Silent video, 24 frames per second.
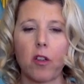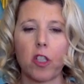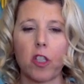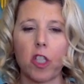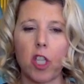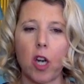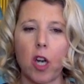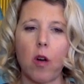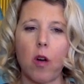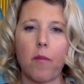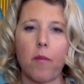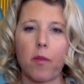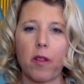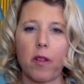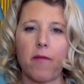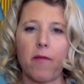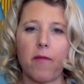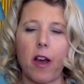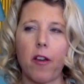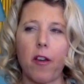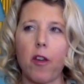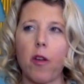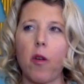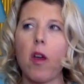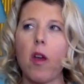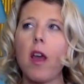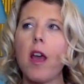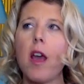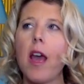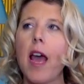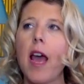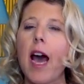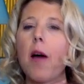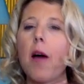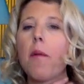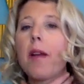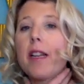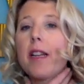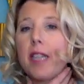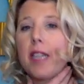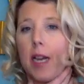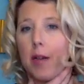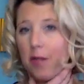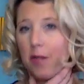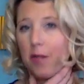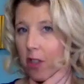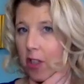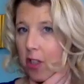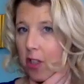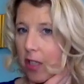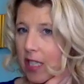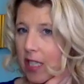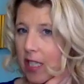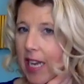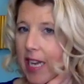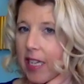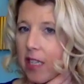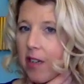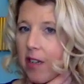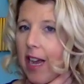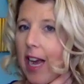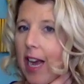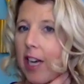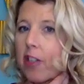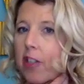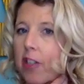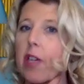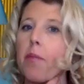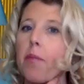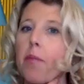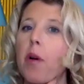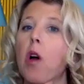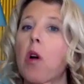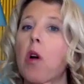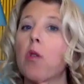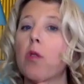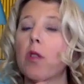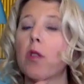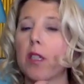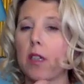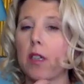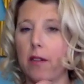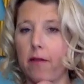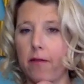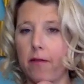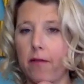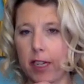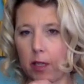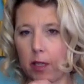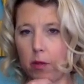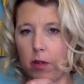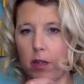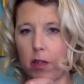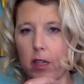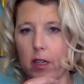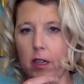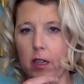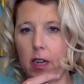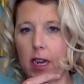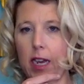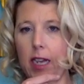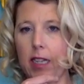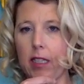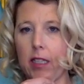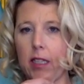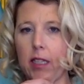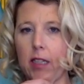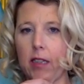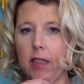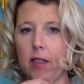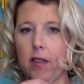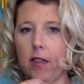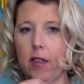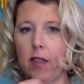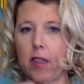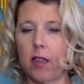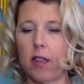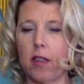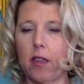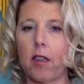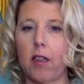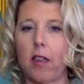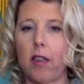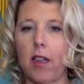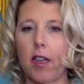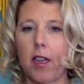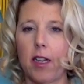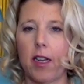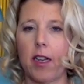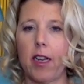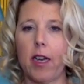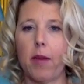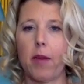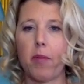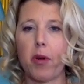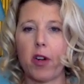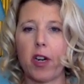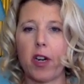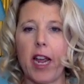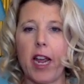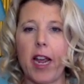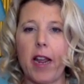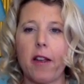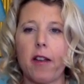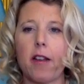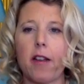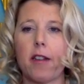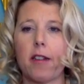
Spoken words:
Show up with value. How many times did you say to actually post on Facebook as per day?